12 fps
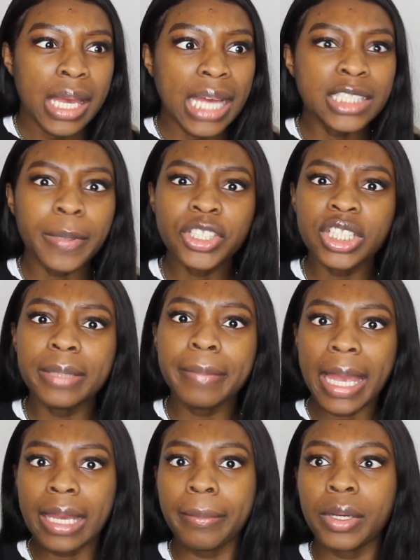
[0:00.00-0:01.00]
especially
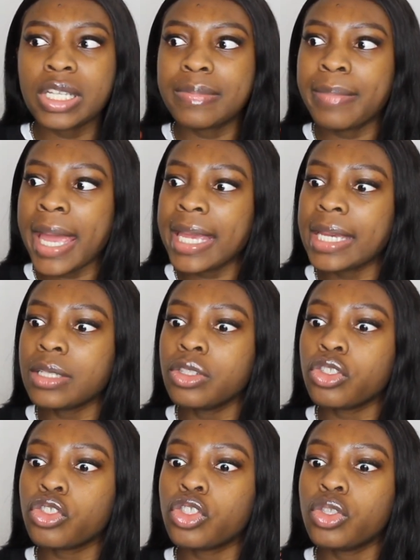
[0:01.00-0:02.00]
Meghan, because
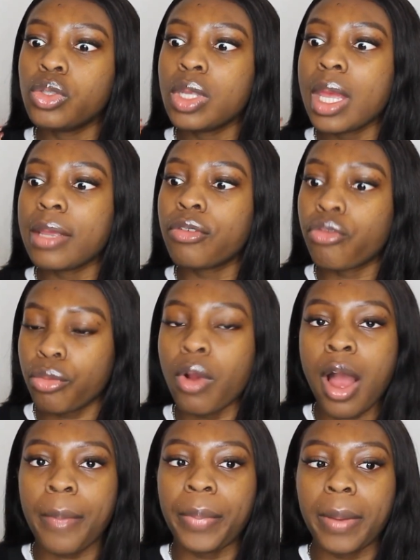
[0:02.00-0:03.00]
Meghan grew
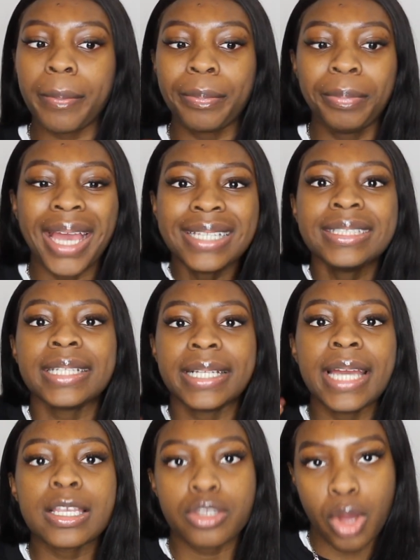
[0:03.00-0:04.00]
up
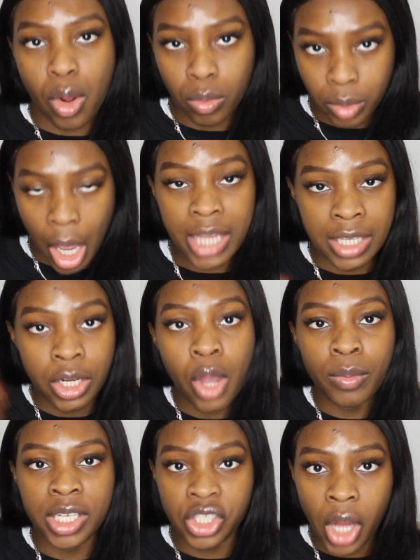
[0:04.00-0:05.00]
basically as an
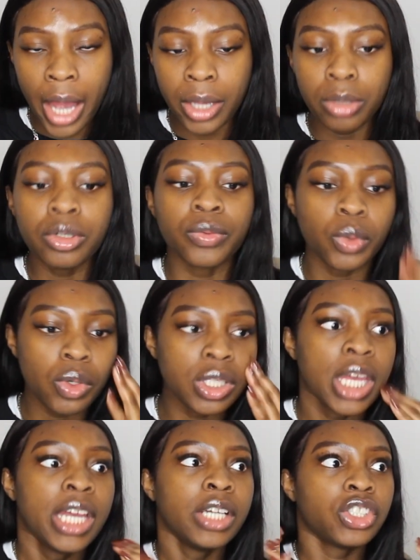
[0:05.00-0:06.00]
only child. Of
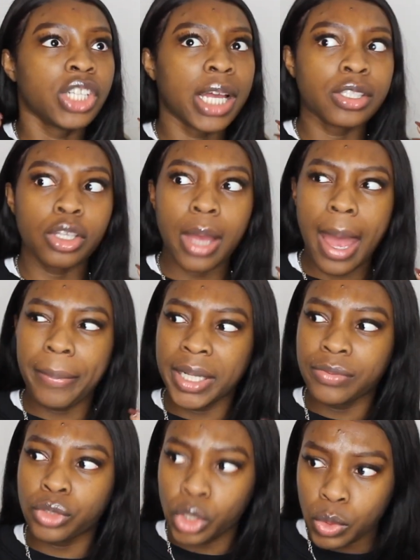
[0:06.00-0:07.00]
course, she has, I
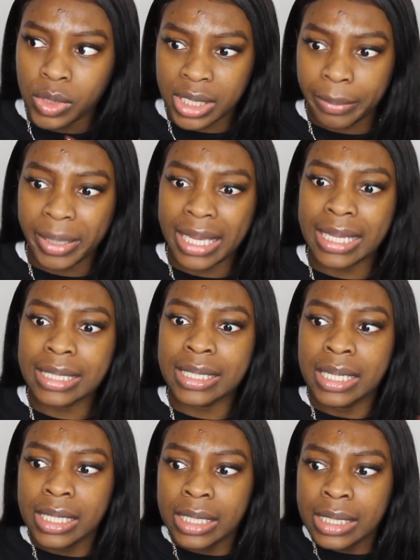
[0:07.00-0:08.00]
believe, 2
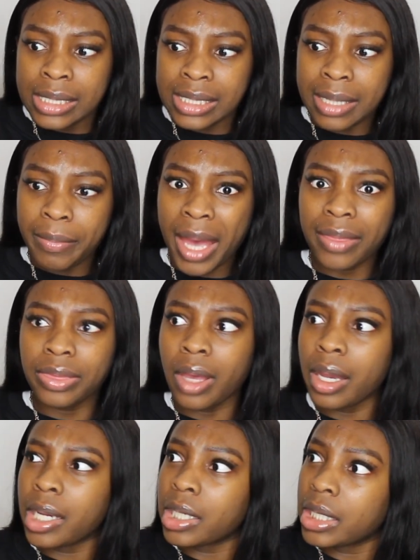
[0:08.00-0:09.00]
siblings.
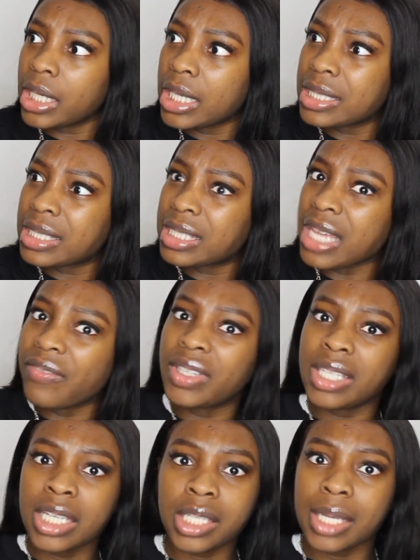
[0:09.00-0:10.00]
Samantha is
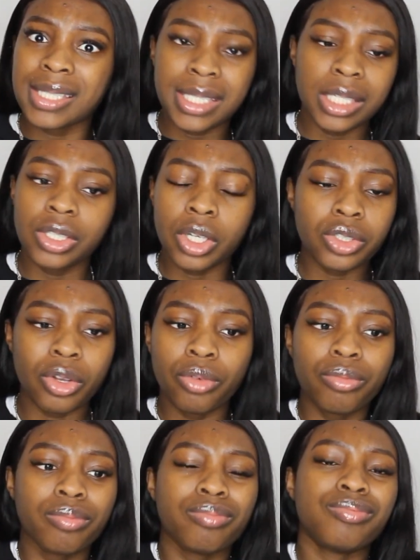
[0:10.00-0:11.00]
7 years her senior,
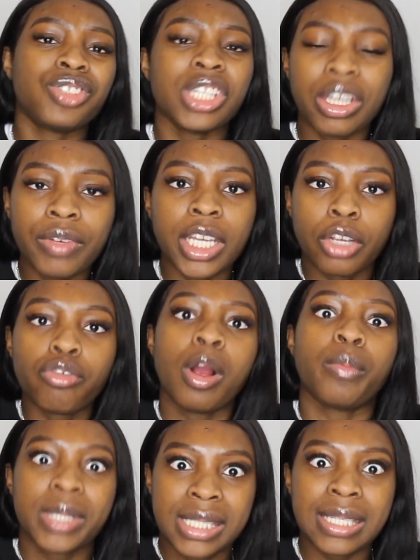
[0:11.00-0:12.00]
so she didn't really
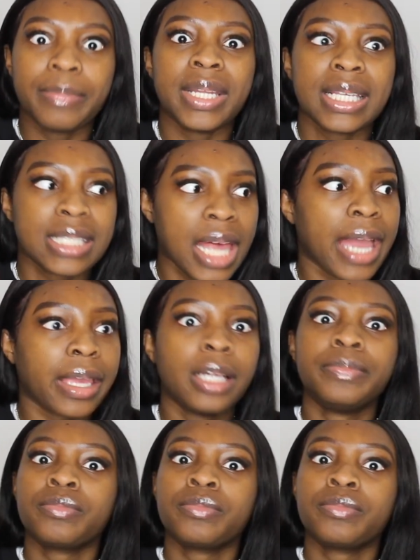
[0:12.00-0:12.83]
grow up with siblings like